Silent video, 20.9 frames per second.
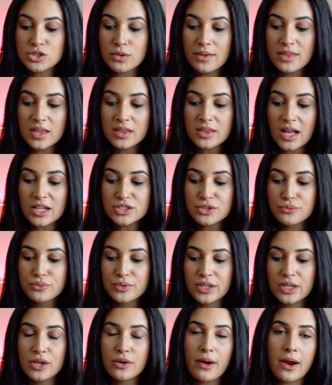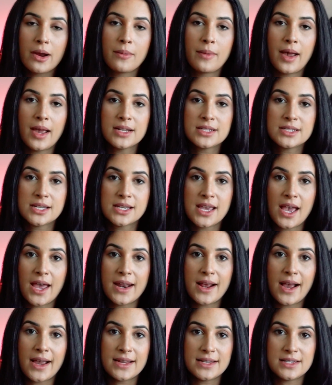So I think that's a really great way to
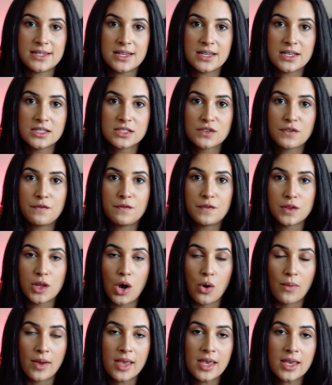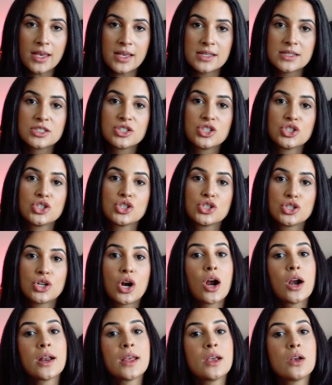get ideas flowing, is just
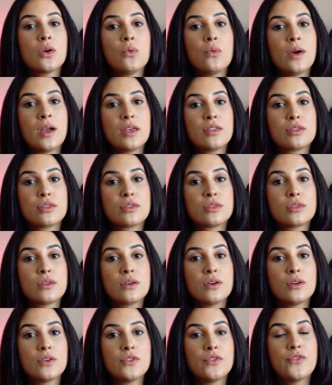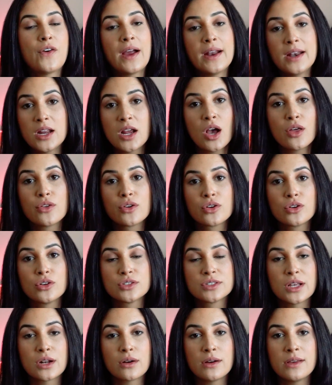starting with finding other
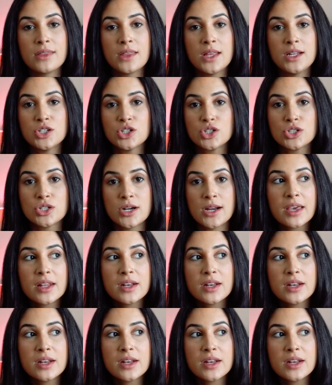girls that are in the industry.